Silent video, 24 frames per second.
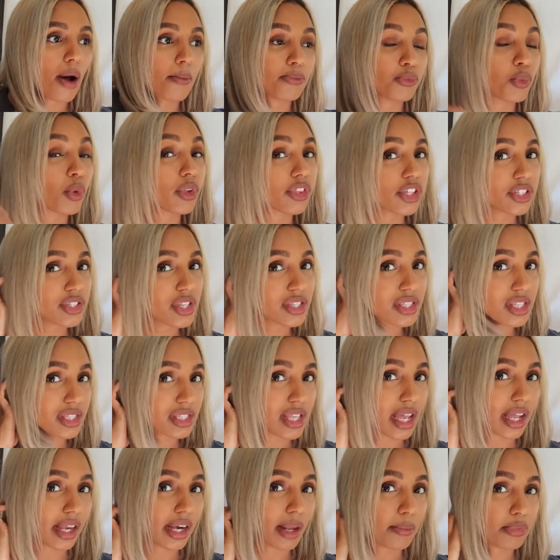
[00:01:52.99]
Well, this is the
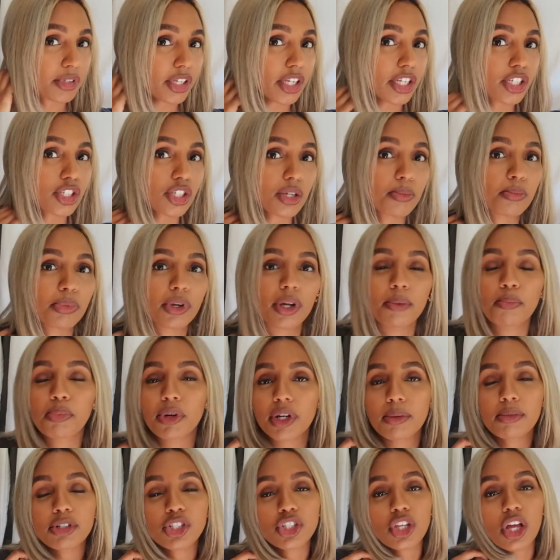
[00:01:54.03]
second application, but
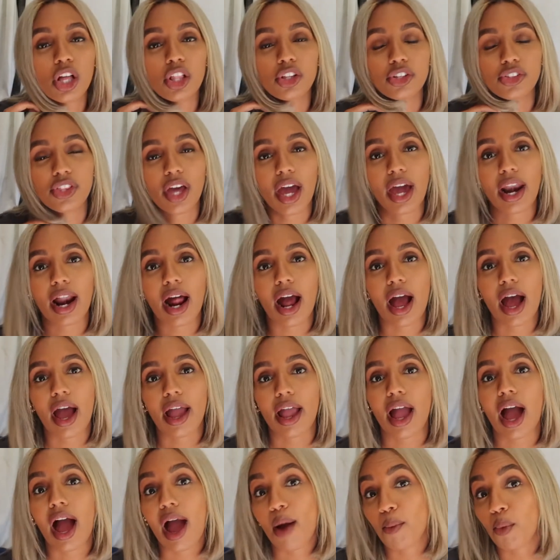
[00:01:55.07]
pretty much the color
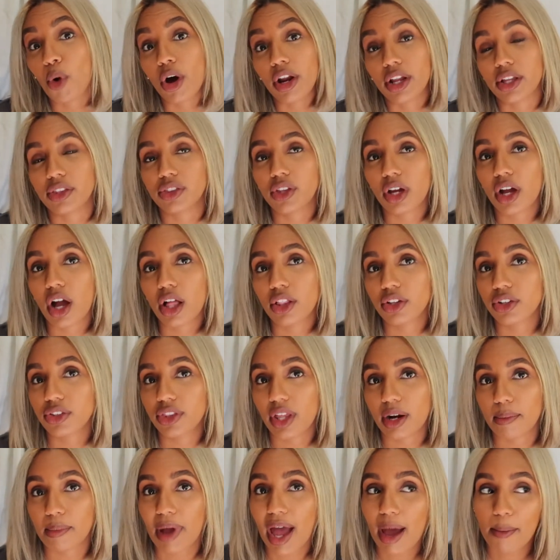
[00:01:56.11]
that I wanted, the color
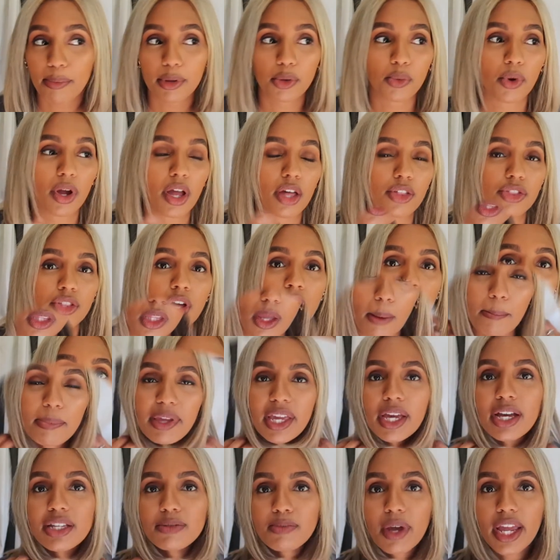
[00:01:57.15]
that I'm happy with.
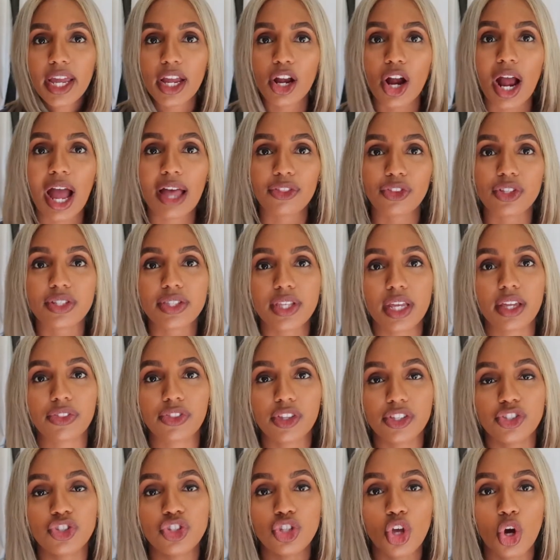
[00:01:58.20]
Because my hair at this length
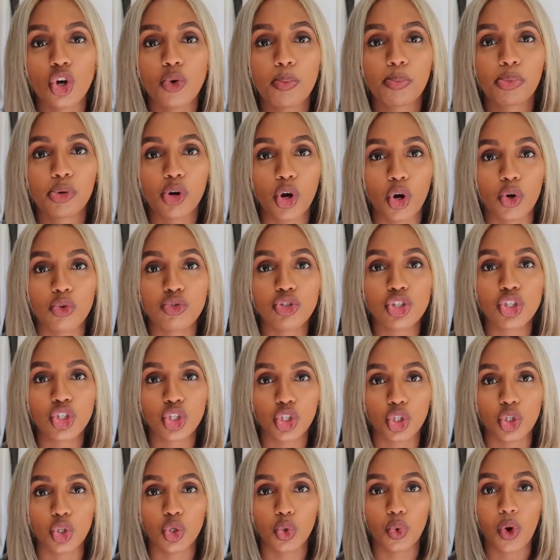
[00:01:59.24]
is so prone
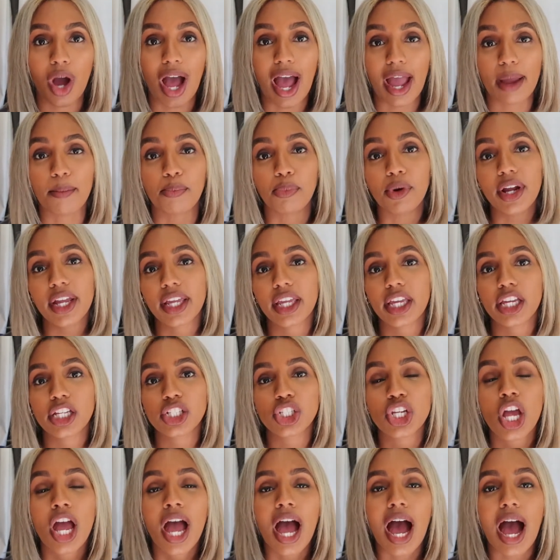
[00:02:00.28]
to high
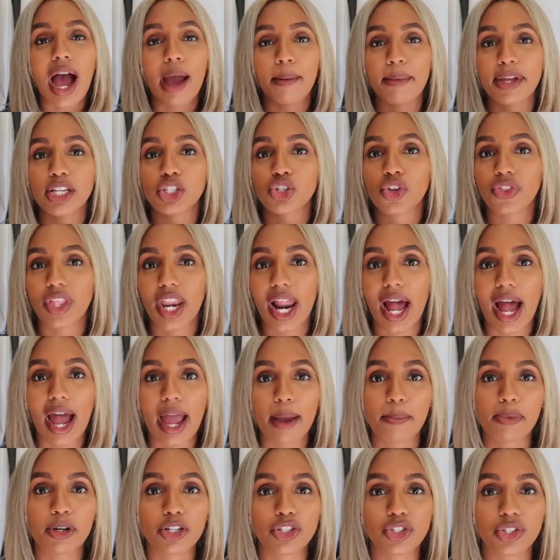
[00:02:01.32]
breakage, I make sure that
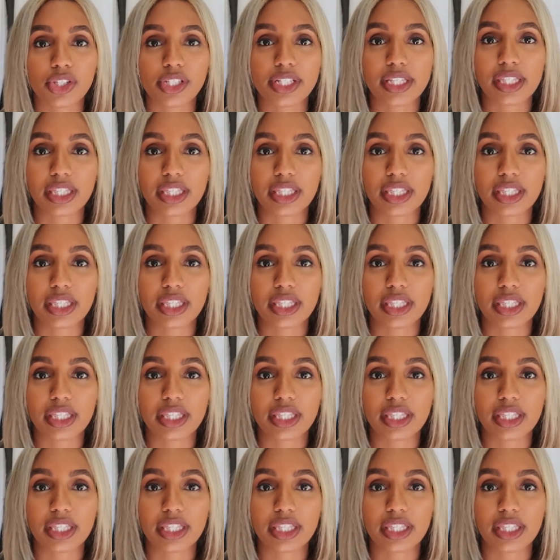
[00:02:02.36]
I personally